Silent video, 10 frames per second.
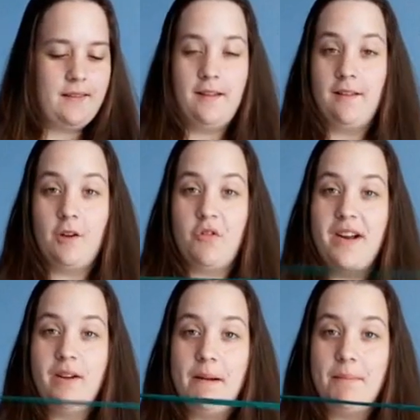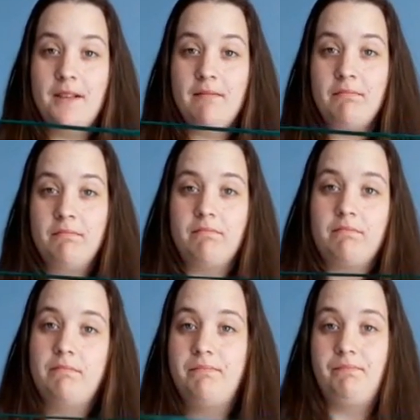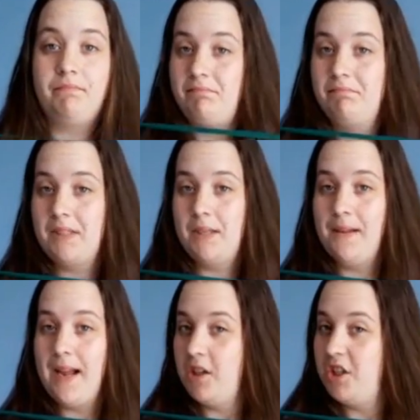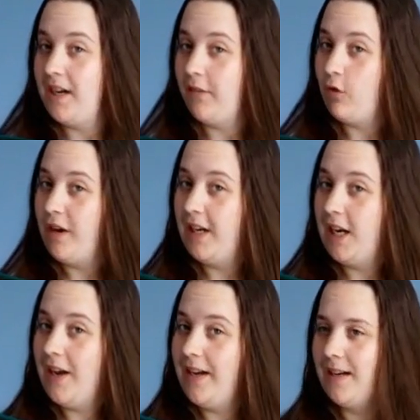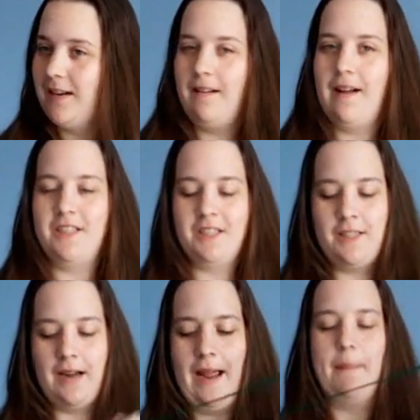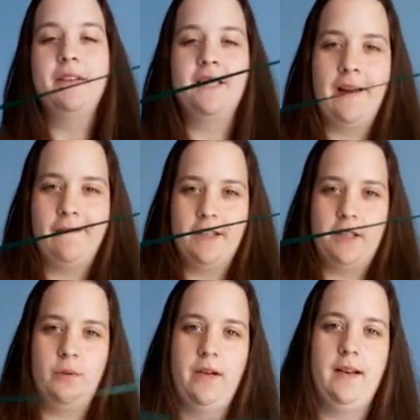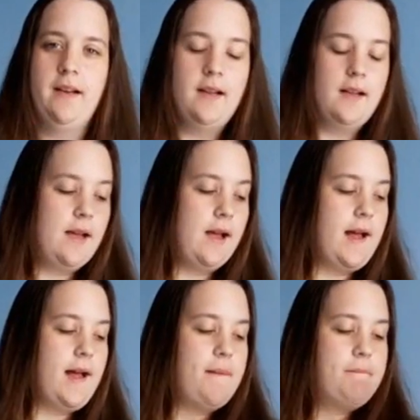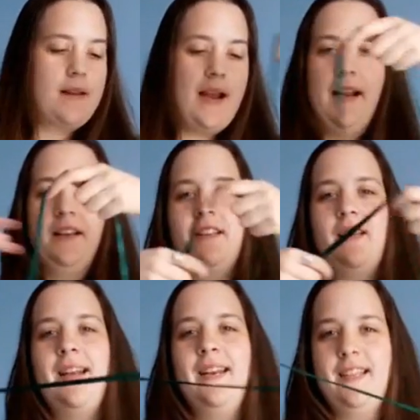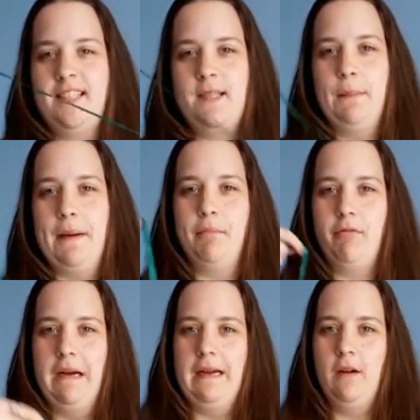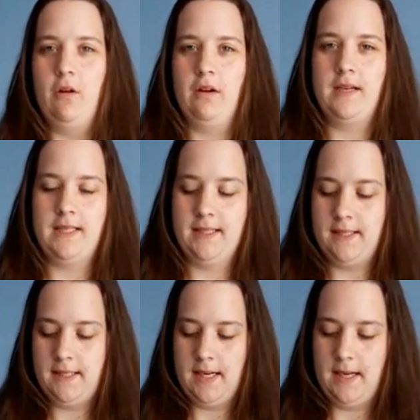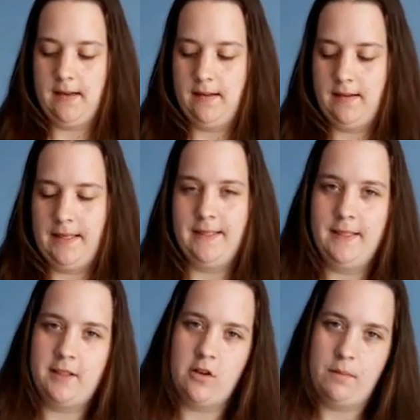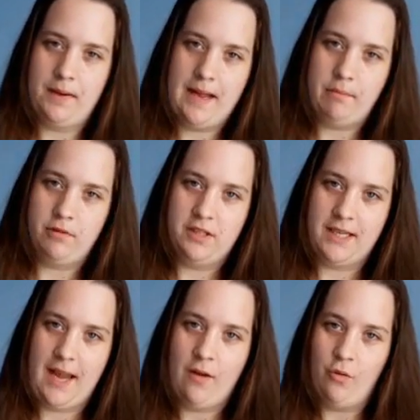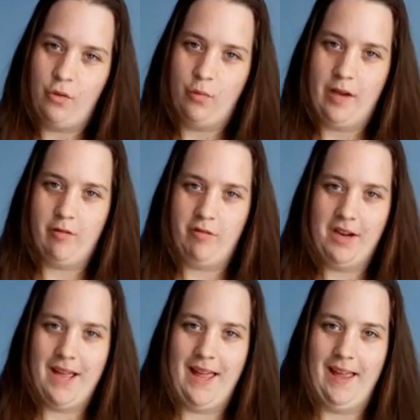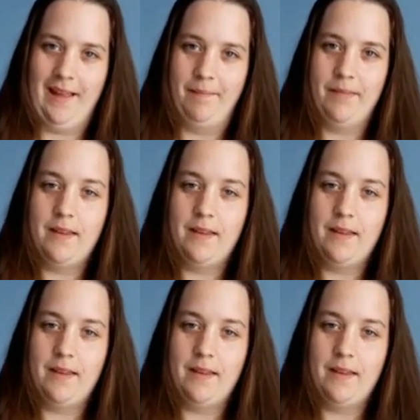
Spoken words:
The green ribbon can be any shade of green you like. I happen to have this one, and it needs to be pretty long because it's got to be able to get all the way through your hair.